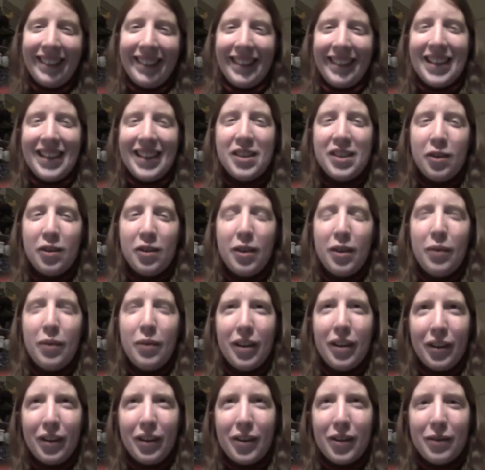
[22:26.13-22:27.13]
And
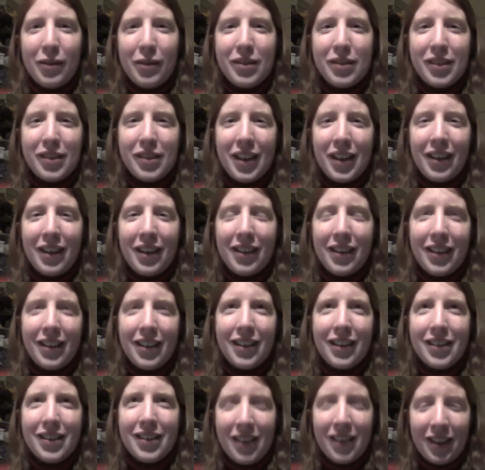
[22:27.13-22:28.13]
Jodie Whittaker was
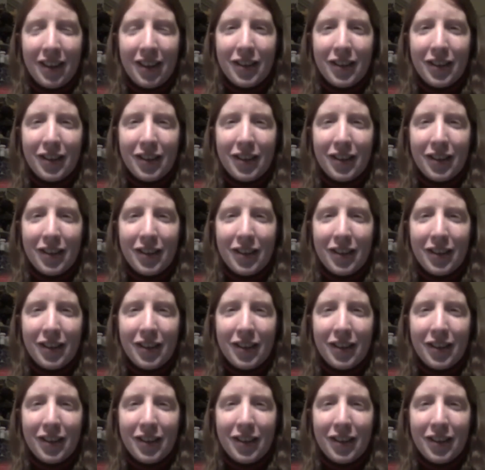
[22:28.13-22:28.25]
there to